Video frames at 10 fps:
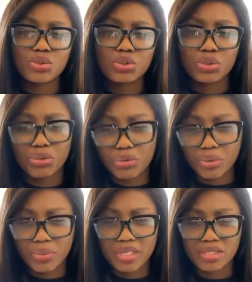to 3
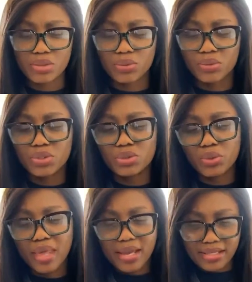weeks to, you
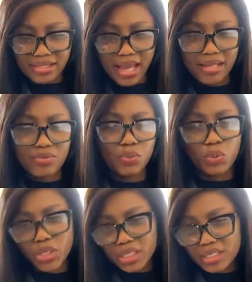know, start
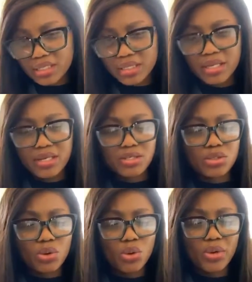working.
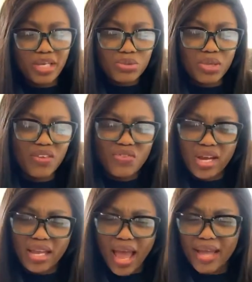So it will give you
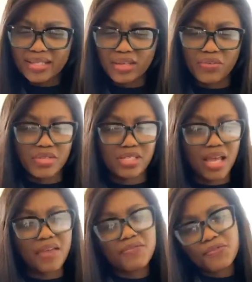an idea of the
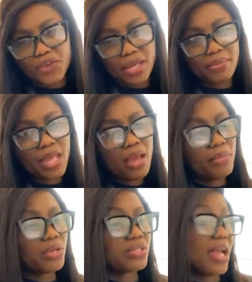time frame,
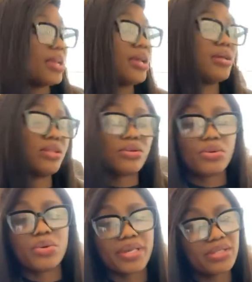because I get a lot
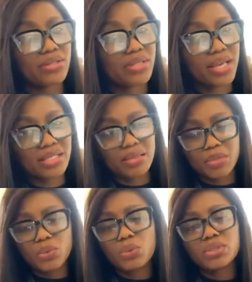of questions asking
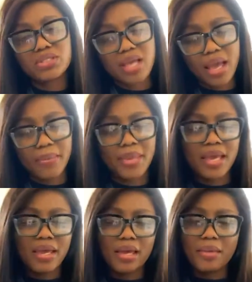me what time
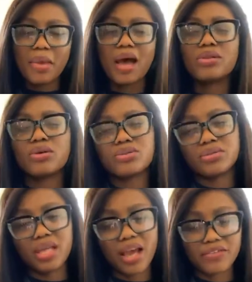and how long do
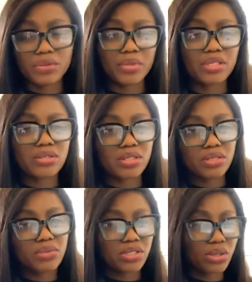they have to wait to see
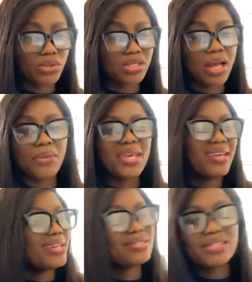results. Now,
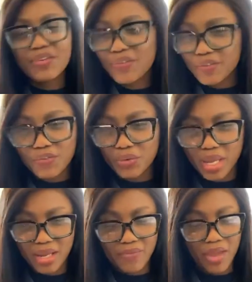it's different for
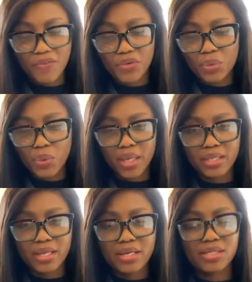everyone.
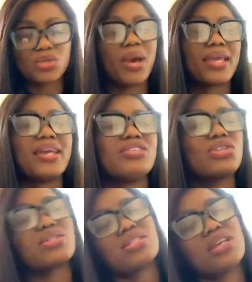So I can't
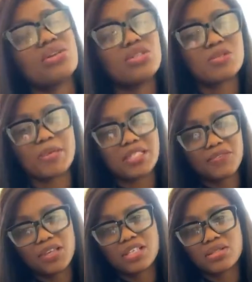just tell you
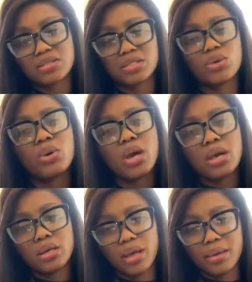specifically to say,
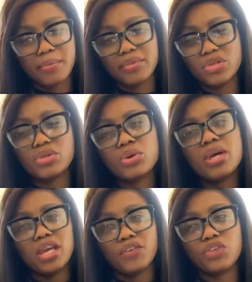
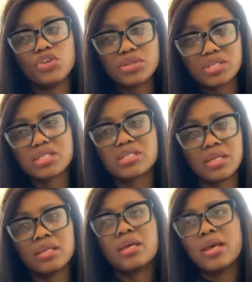if you use this
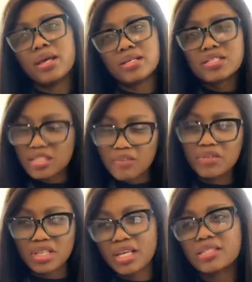thing
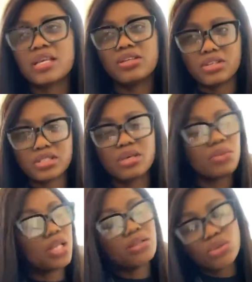7 days, your skin
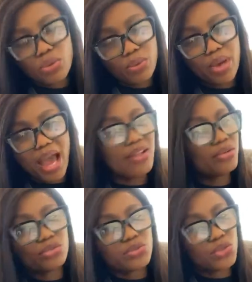will... No, I
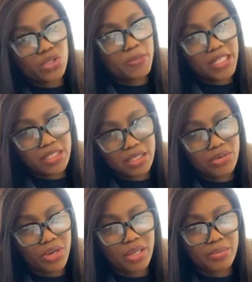don't do those bleaching
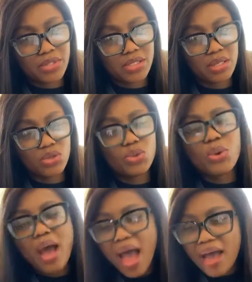creams. You
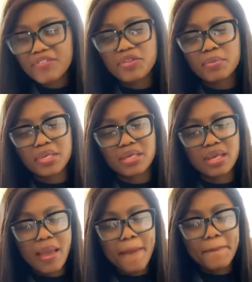have to be
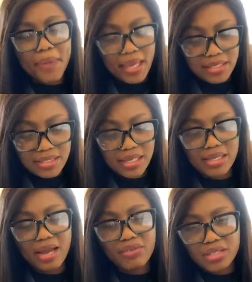
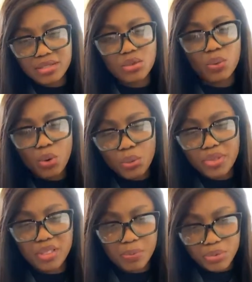patient and ready to work
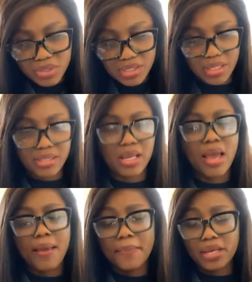with the process,
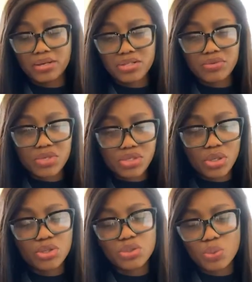because the
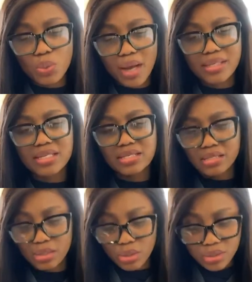result you want is
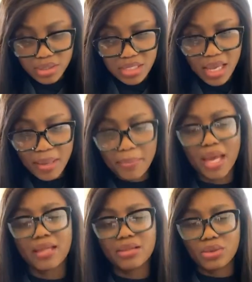long-term
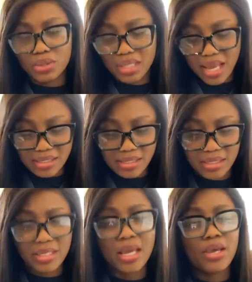and long-lasting.